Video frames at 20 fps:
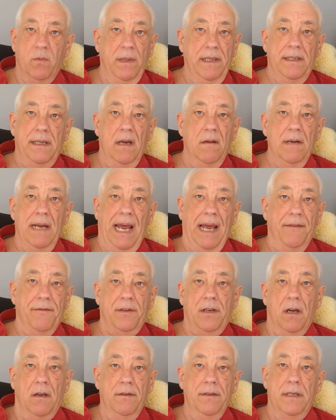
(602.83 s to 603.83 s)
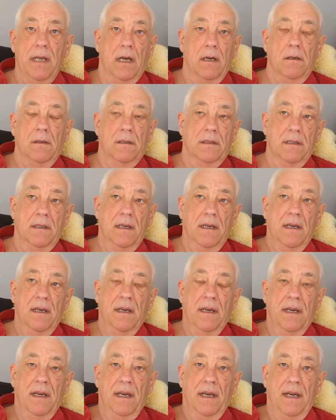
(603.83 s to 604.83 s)
We don't have condos.
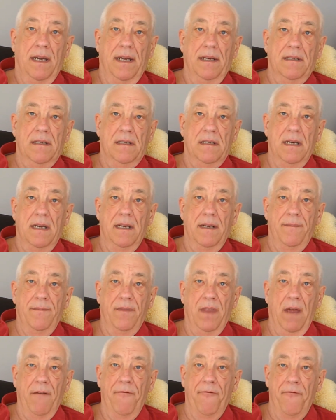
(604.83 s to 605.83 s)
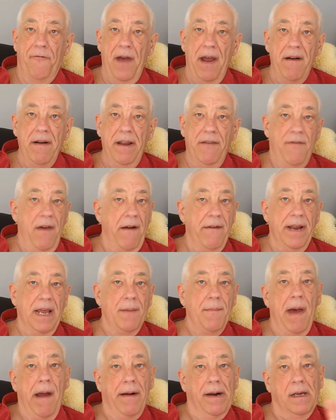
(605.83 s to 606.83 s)
It's a very, very
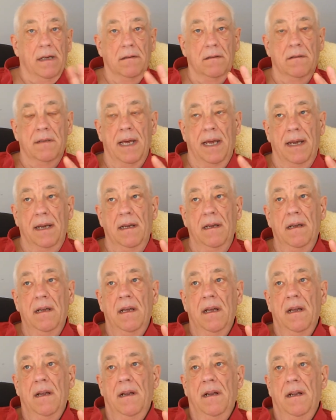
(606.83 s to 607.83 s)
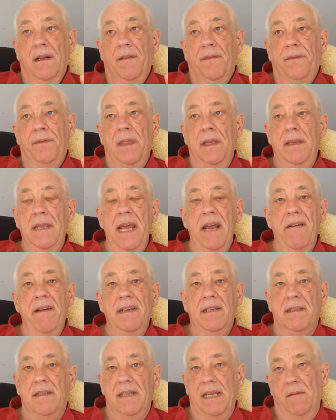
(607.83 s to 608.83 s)
American thing. The
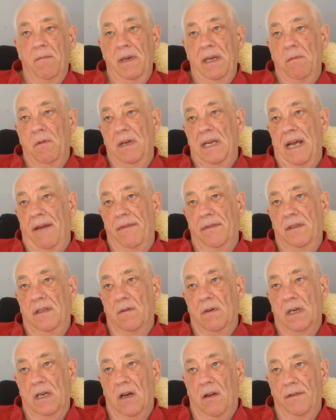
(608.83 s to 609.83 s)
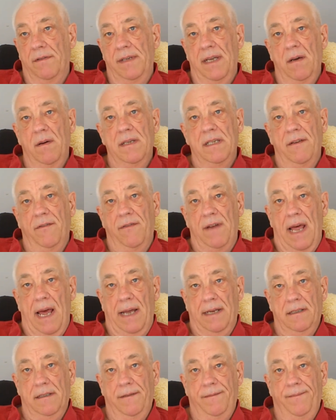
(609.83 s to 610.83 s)
nearest thing we would have to a condo is a
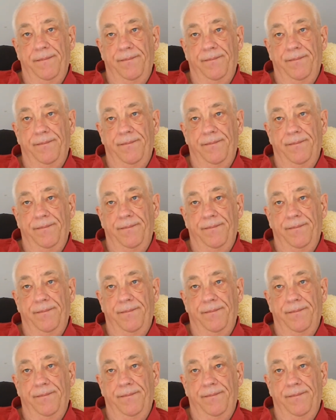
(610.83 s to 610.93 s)
flat.